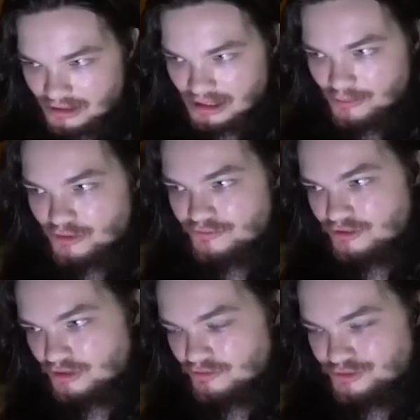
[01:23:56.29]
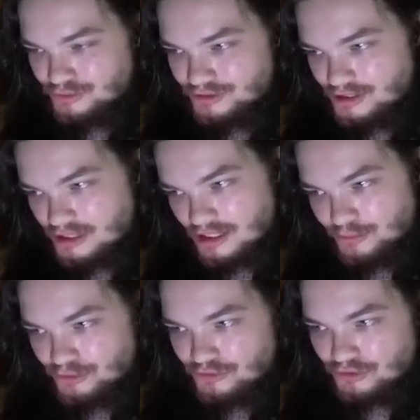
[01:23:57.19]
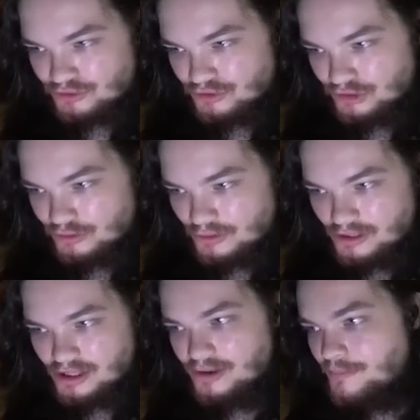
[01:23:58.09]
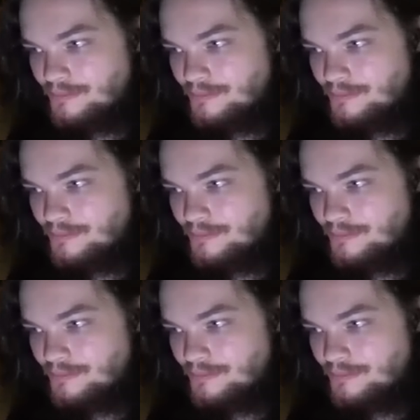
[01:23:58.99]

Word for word: I wonder if they're going to resort to that. I wonder if they're going to start doing that.